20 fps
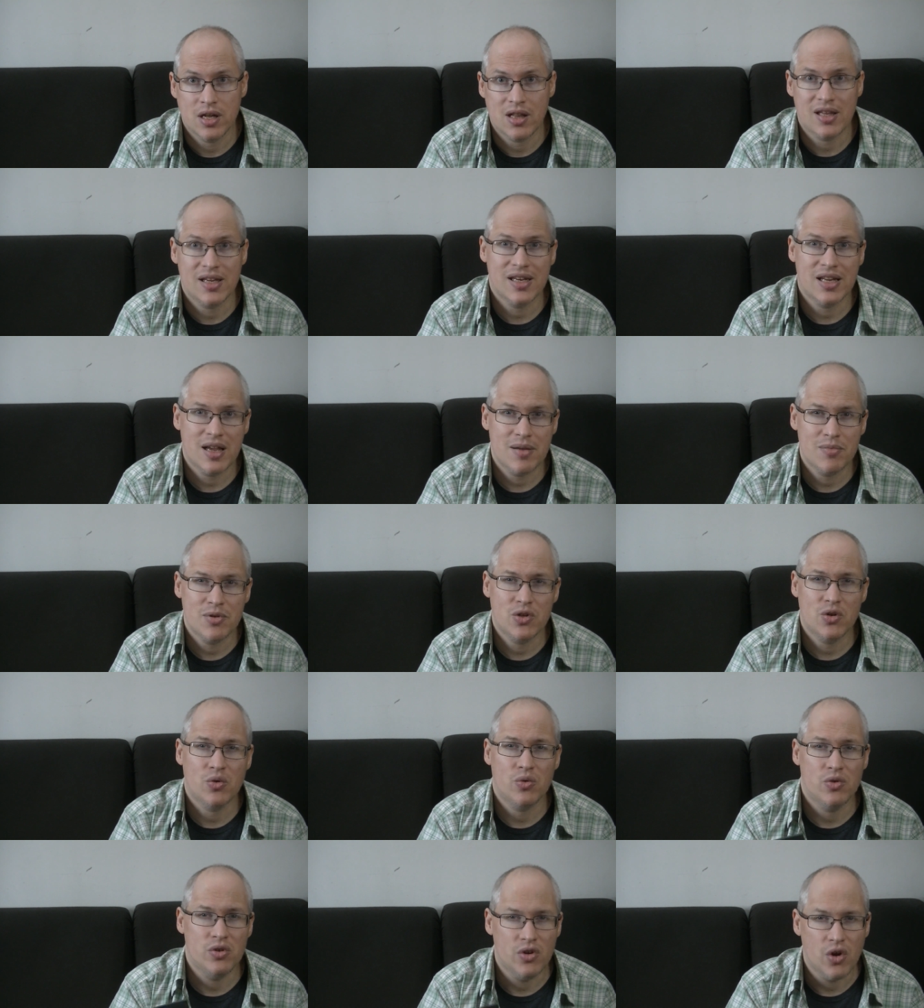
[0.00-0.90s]
A lot of times
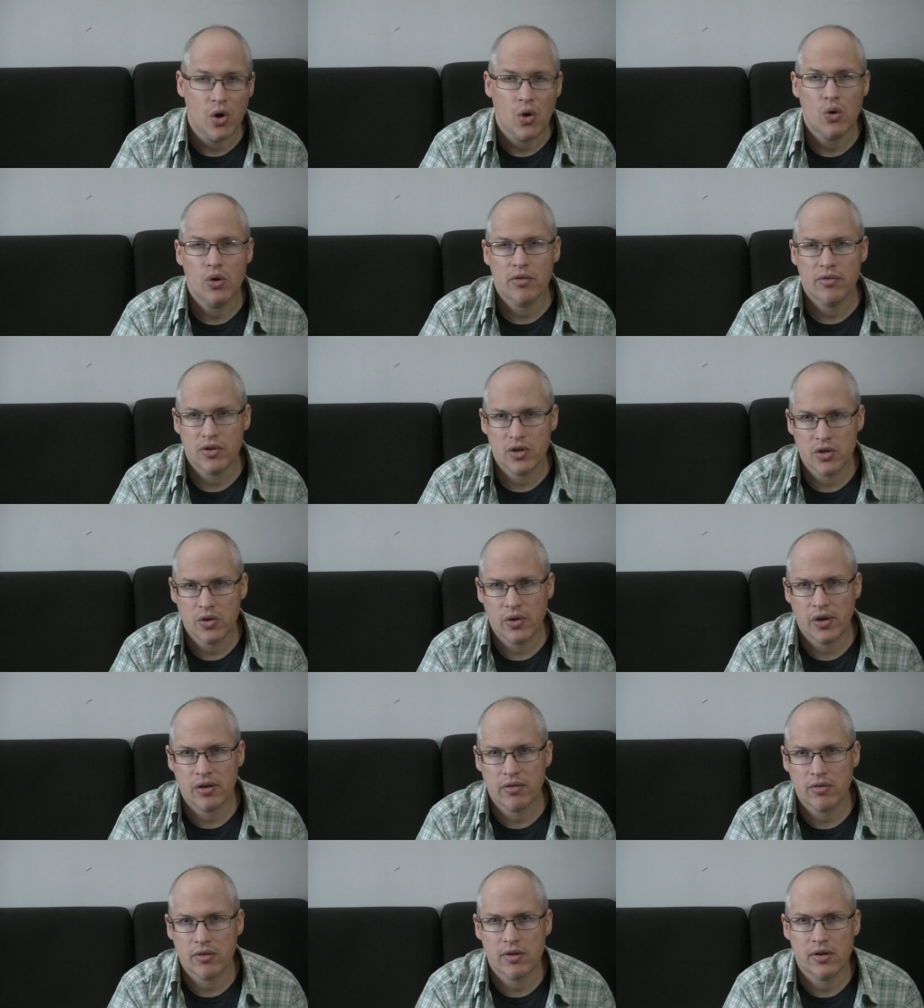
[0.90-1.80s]
you don't know if you're
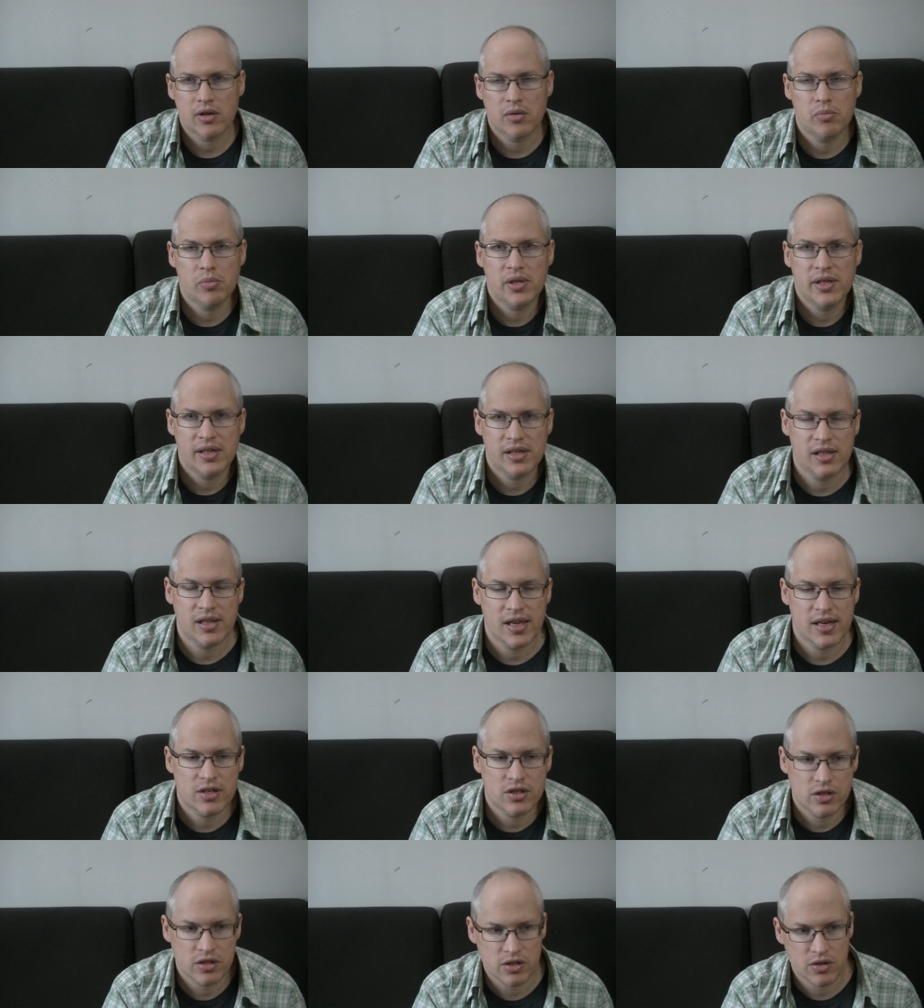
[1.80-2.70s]
going for a complete
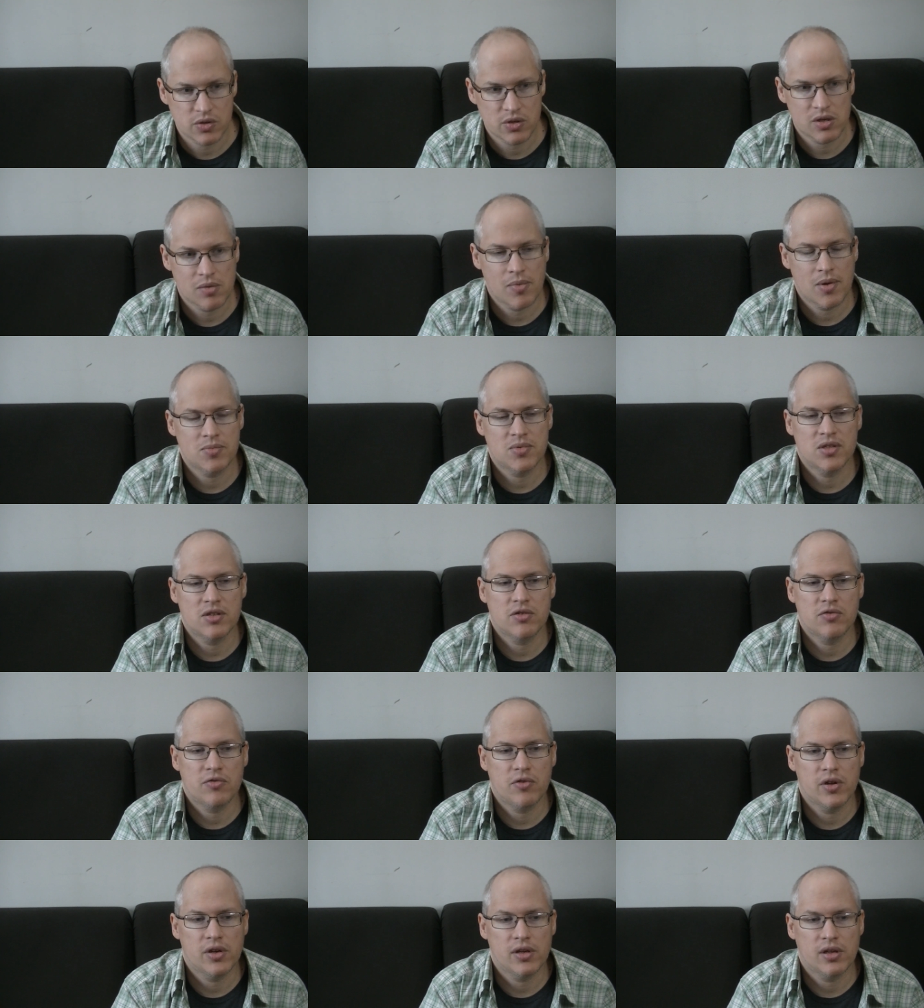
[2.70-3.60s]
collection, so sometimes it's
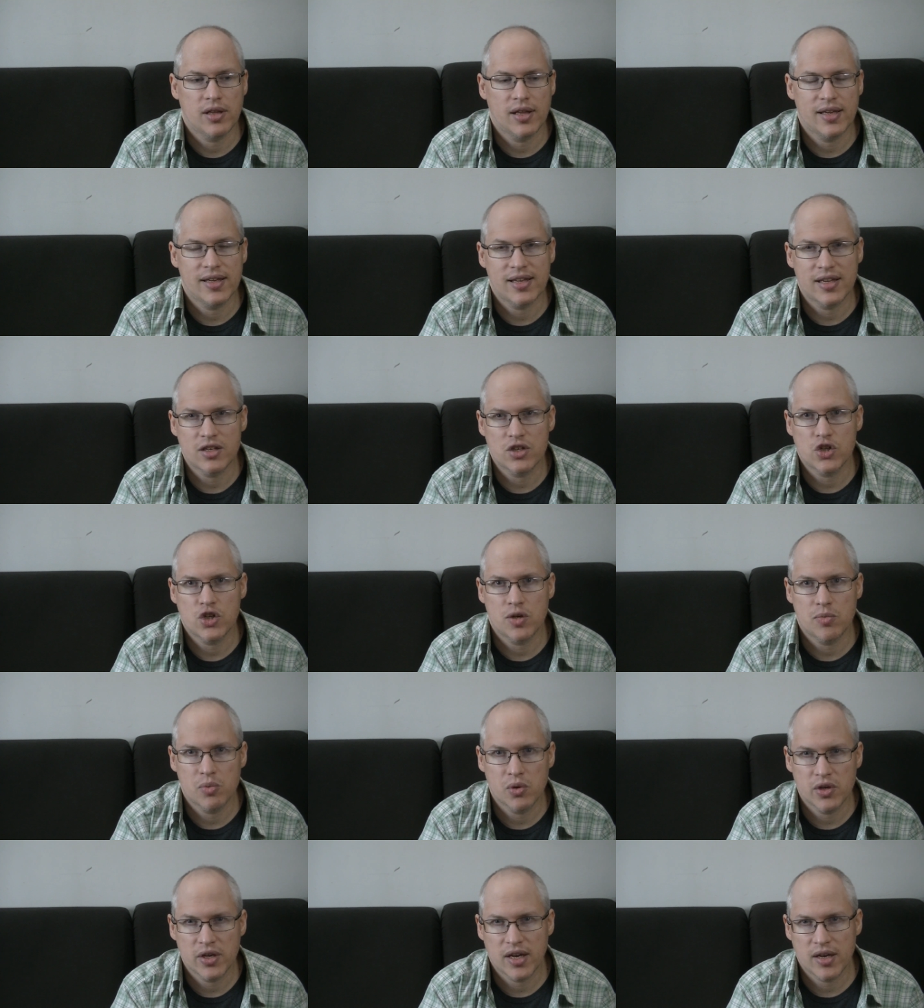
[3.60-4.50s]
fun to like get
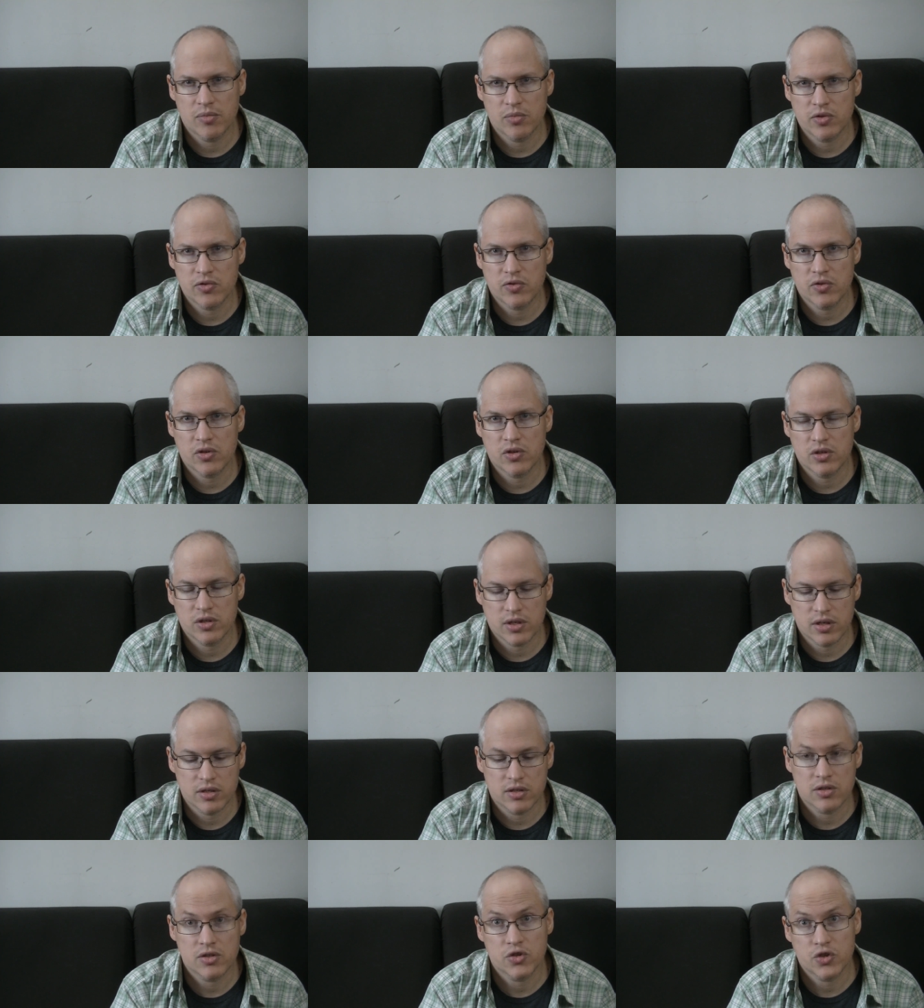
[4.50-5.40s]
cheaper games first
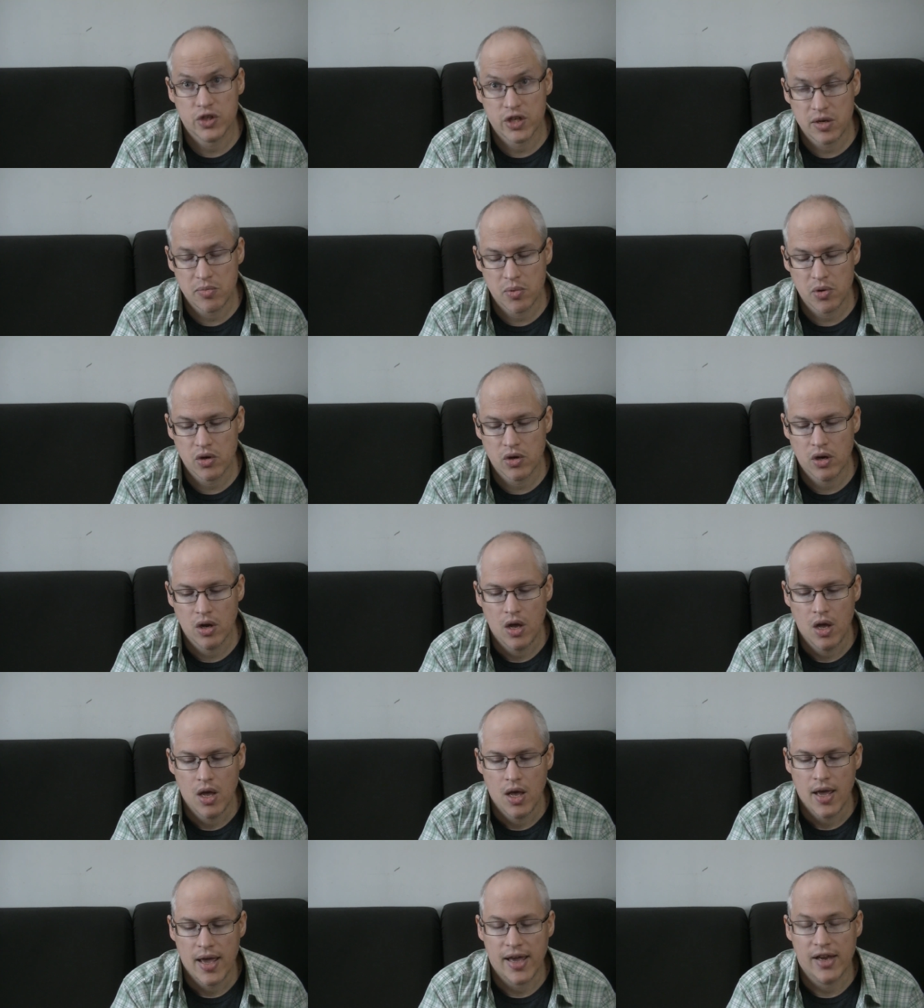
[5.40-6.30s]
because they're cheaper
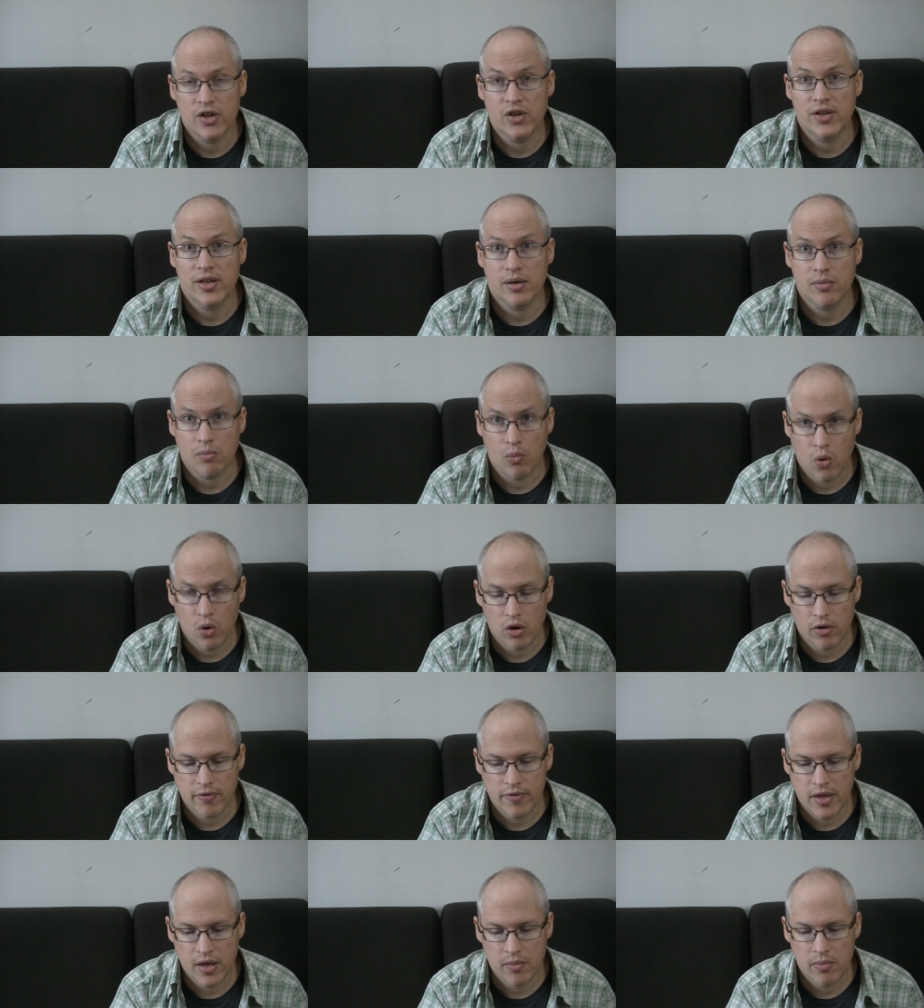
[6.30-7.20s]
and you can get
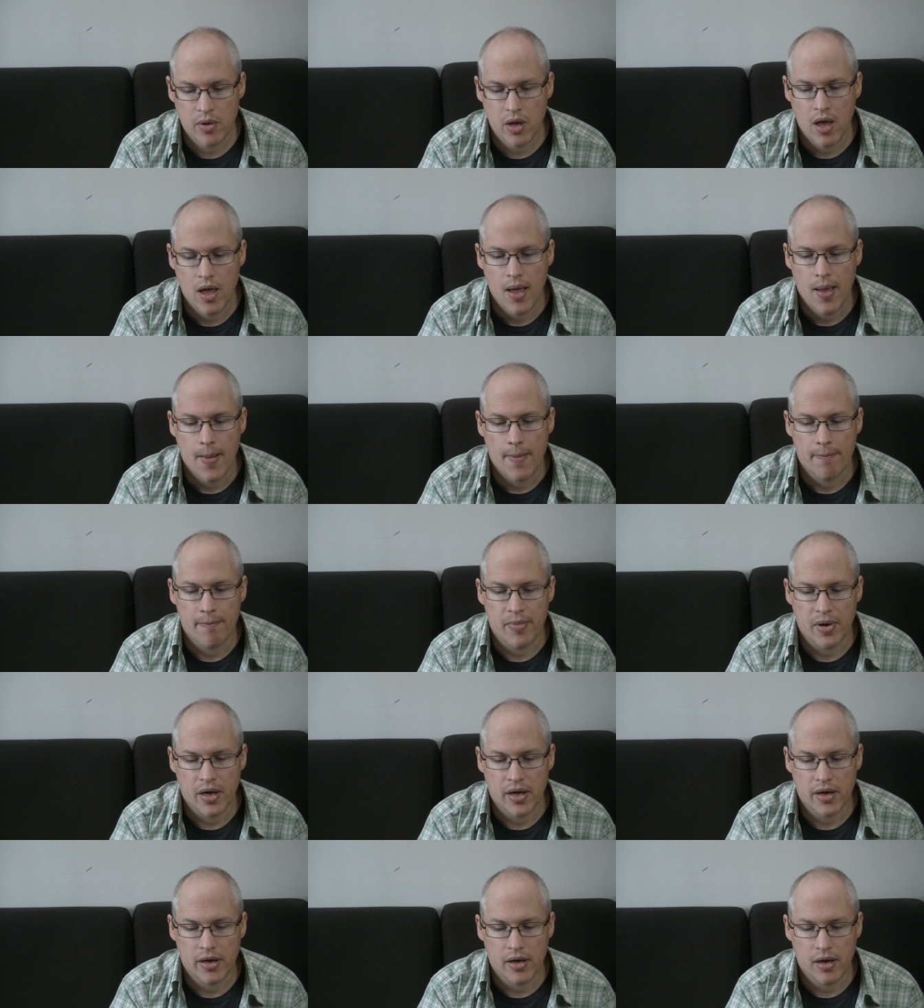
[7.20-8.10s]
more of them.
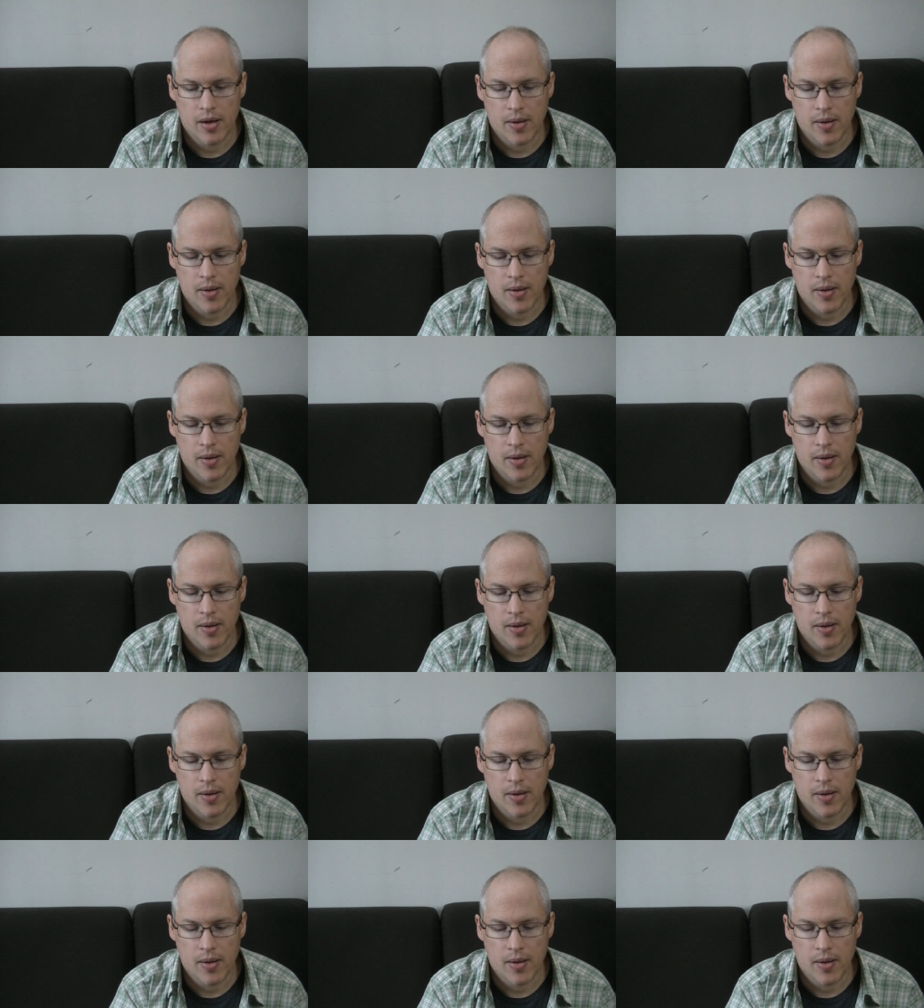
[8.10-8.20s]
But